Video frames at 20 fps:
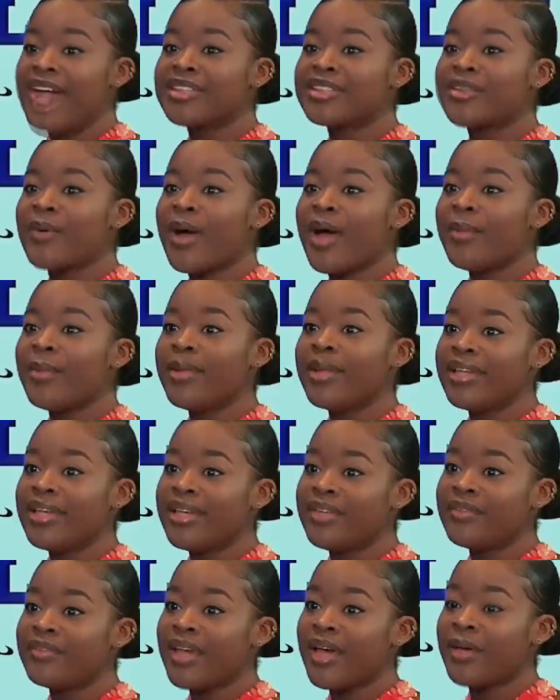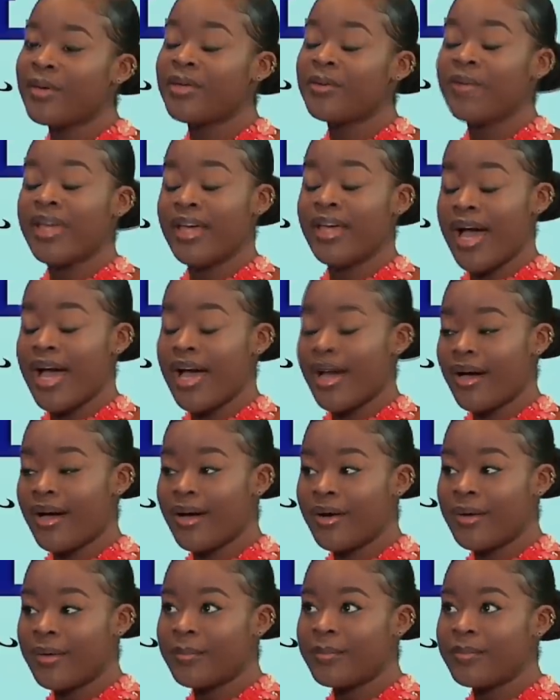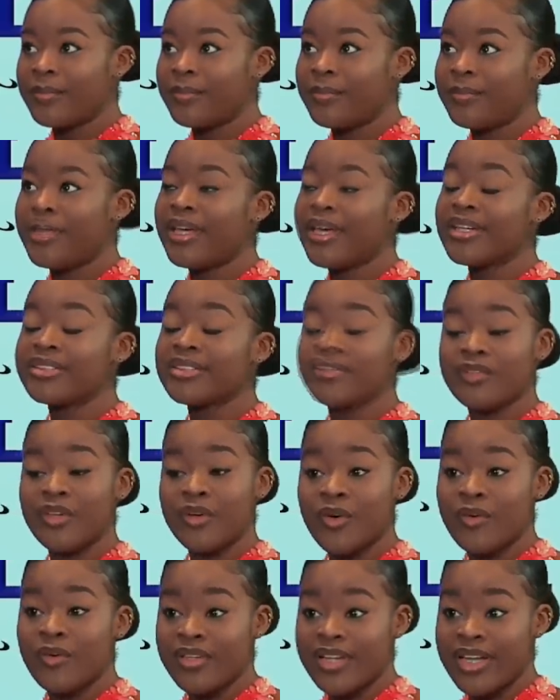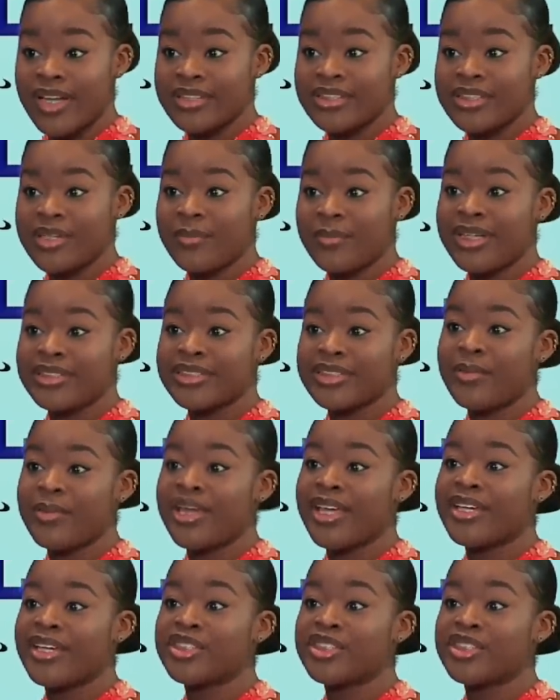And so I believe that because of the COVID-19 pandemic,